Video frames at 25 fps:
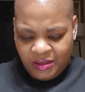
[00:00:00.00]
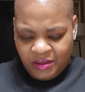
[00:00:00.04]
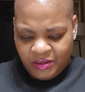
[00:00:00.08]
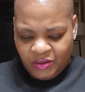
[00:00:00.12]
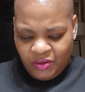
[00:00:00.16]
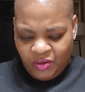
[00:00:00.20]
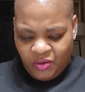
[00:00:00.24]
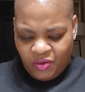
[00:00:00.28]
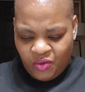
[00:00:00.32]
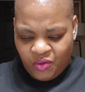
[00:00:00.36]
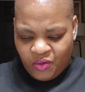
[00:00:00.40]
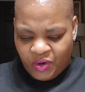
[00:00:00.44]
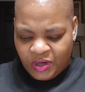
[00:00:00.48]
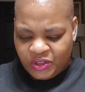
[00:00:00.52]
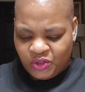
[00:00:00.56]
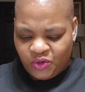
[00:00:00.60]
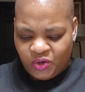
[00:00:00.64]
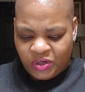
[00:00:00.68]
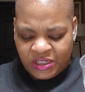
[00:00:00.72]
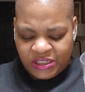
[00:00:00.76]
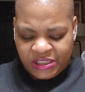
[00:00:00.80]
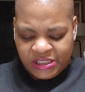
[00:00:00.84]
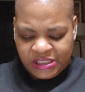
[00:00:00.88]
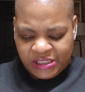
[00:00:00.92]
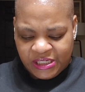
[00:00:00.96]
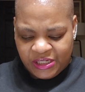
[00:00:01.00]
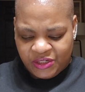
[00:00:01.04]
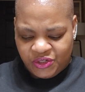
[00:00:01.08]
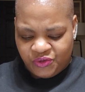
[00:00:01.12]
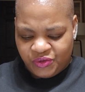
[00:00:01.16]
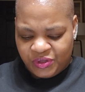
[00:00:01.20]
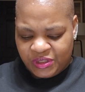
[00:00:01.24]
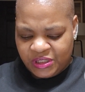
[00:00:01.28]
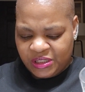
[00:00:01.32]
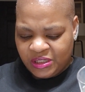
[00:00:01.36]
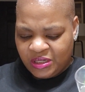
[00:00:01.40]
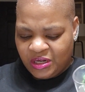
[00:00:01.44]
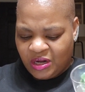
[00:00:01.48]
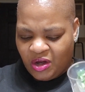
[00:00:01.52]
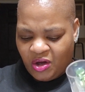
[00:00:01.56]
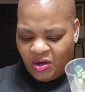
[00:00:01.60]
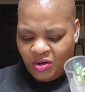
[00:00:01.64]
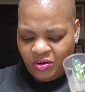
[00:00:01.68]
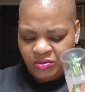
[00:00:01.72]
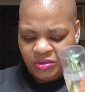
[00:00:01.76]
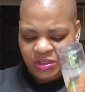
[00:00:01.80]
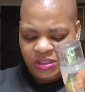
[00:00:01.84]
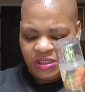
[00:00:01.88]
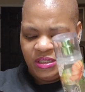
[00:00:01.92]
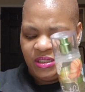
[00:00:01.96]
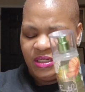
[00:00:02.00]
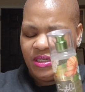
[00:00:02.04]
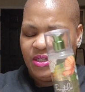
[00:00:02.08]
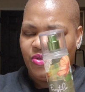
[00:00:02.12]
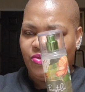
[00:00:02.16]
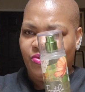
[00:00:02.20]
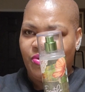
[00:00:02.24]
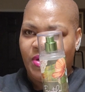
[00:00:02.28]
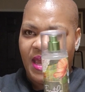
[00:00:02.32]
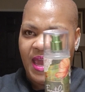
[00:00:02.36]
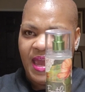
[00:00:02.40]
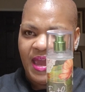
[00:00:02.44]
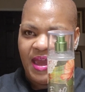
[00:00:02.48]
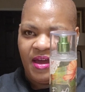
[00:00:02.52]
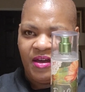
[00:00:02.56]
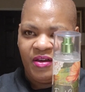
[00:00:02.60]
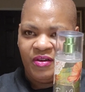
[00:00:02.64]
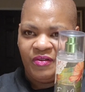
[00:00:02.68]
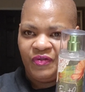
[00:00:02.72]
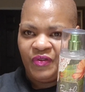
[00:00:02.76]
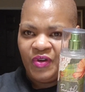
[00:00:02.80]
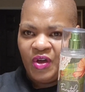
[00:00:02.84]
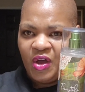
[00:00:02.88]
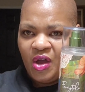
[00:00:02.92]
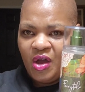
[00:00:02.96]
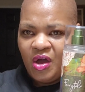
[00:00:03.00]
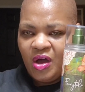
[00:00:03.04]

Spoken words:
orange or the citrus notes, and then you have